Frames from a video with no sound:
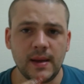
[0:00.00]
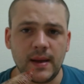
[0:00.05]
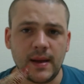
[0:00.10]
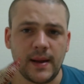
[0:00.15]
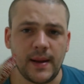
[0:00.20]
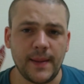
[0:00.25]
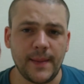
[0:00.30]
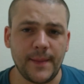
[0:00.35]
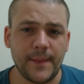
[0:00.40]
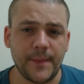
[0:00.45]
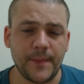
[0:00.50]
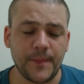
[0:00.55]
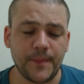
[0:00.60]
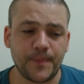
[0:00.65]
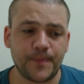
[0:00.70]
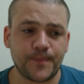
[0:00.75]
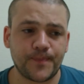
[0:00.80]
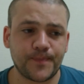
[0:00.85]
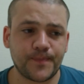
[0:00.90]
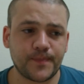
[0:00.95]
The
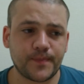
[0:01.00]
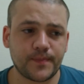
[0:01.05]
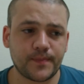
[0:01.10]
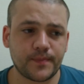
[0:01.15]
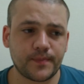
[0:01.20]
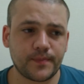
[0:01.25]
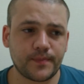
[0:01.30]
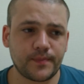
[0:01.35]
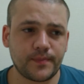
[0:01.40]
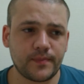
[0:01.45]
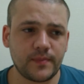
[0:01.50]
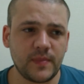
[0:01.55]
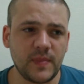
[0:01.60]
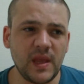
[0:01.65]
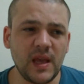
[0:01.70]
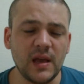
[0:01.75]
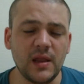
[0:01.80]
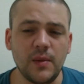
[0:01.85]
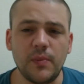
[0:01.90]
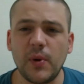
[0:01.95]

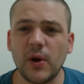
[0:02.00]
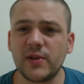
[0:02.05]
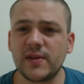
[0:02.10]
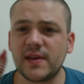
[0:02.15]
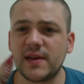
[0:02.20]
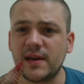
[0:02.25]
pods